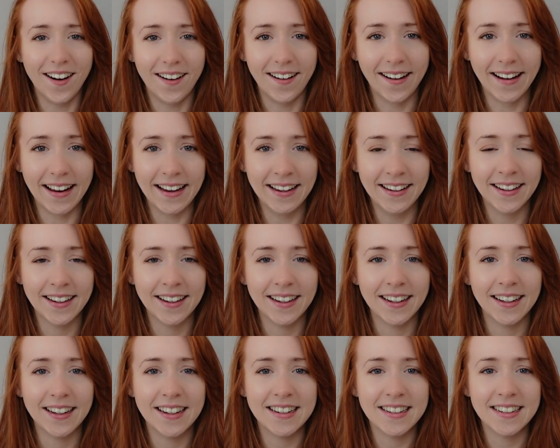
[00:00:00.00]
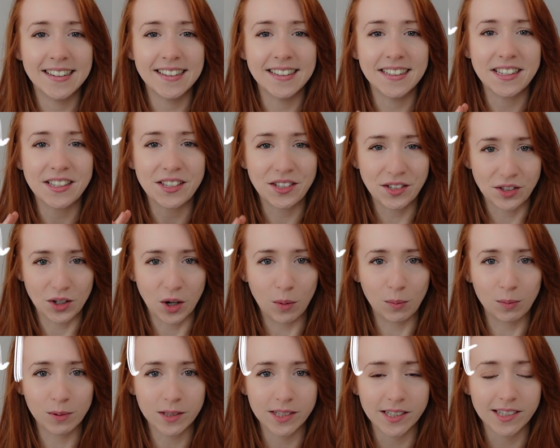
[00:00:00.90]
I
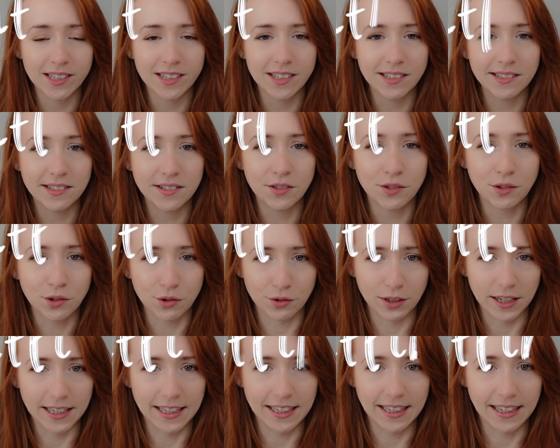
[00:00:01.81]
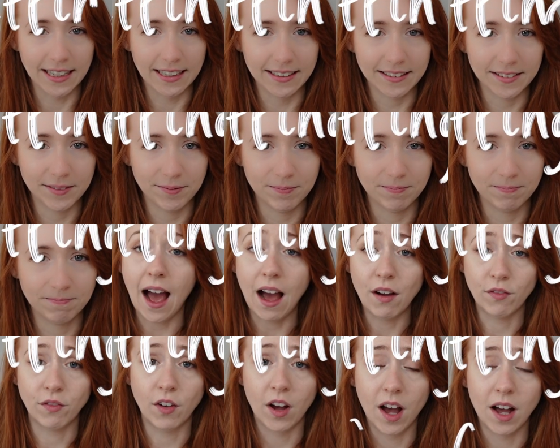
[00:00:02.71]
stopped drinking.
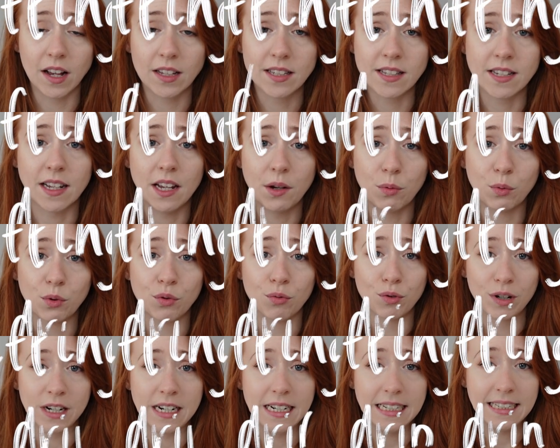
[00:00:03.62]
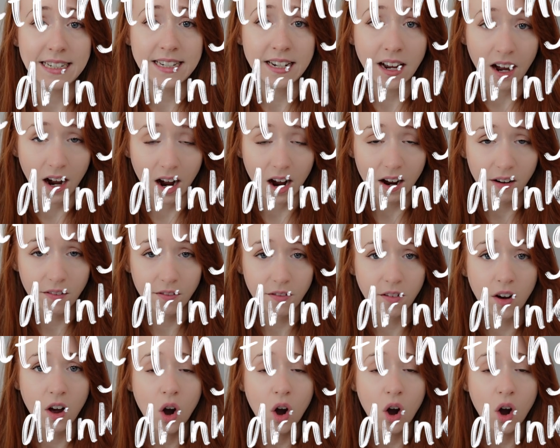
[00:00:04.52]
At first, it was really tough.